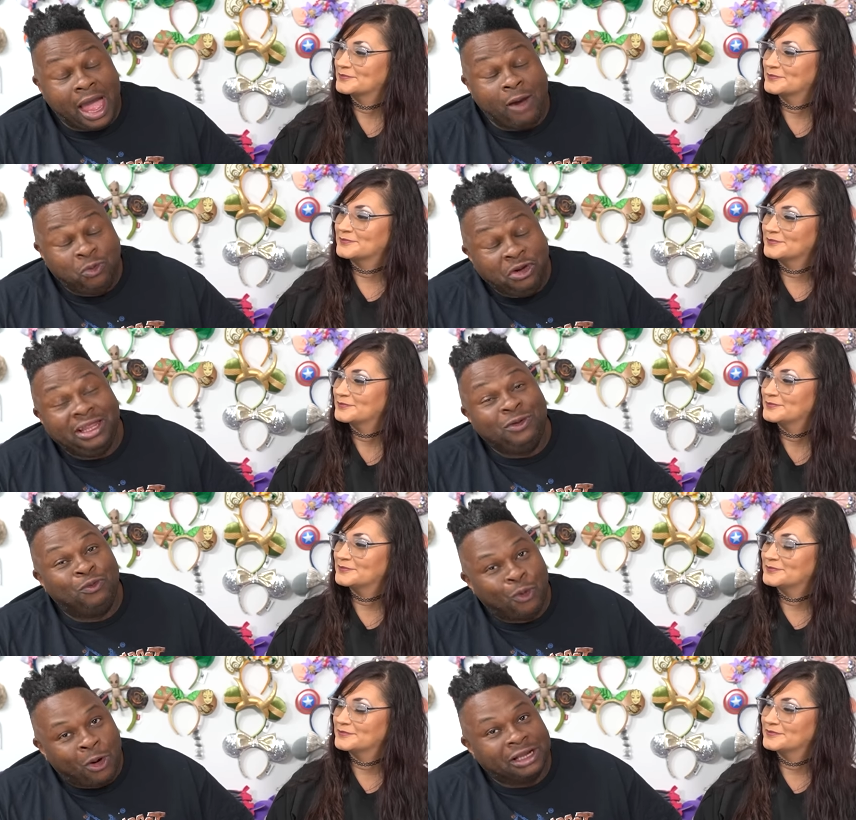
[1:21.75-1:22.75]
Speaker 1: I really
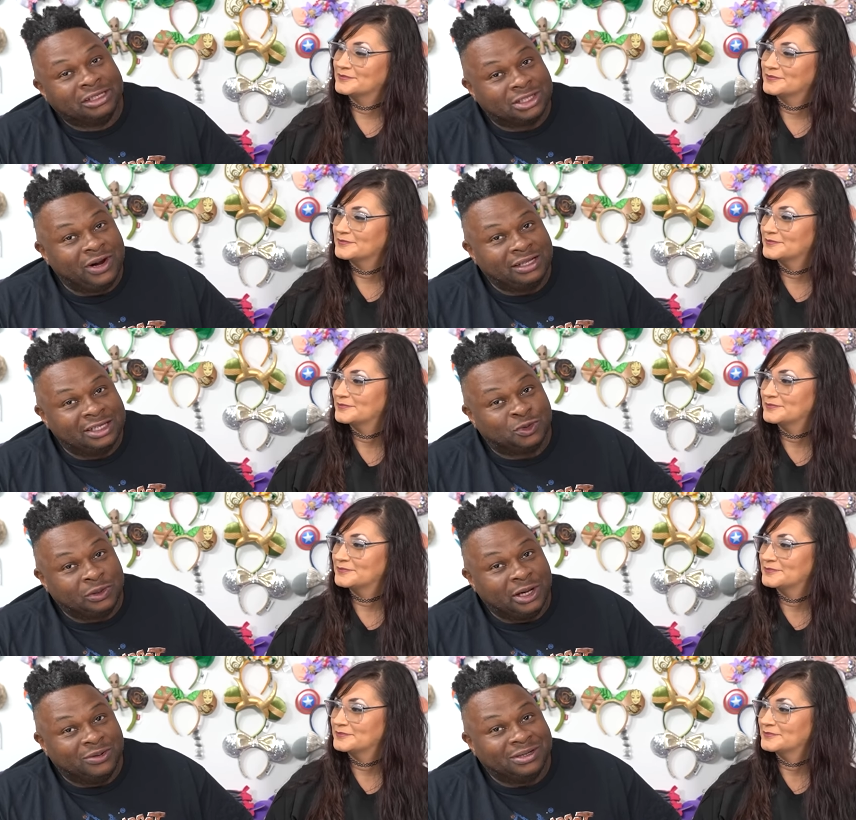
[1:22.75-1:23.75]
wanted to rate this
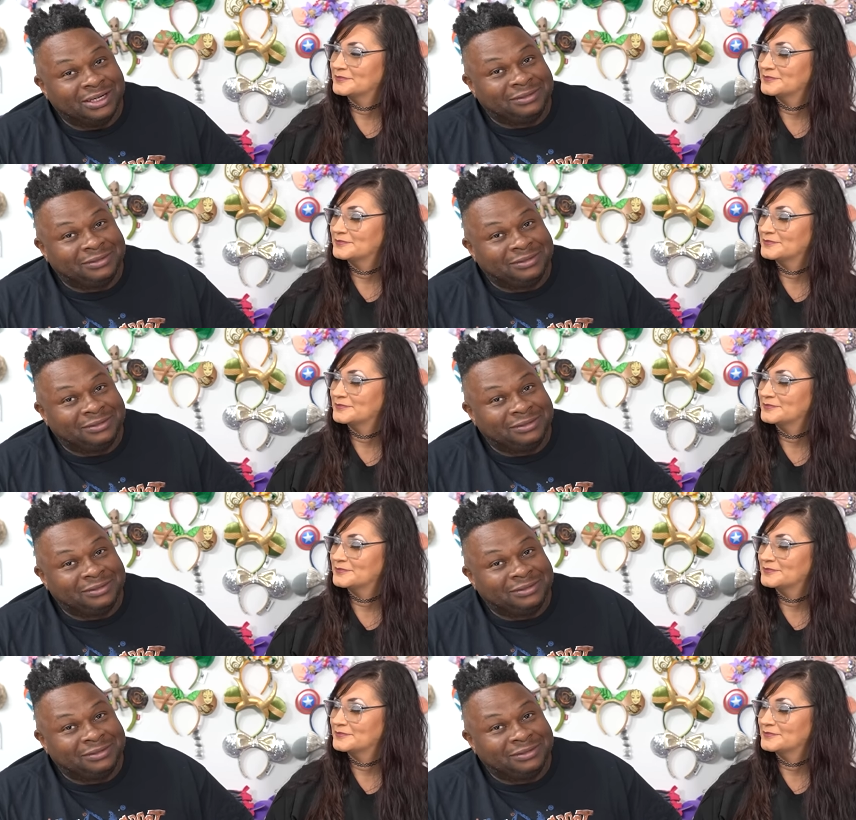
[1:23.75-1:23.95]
one lower.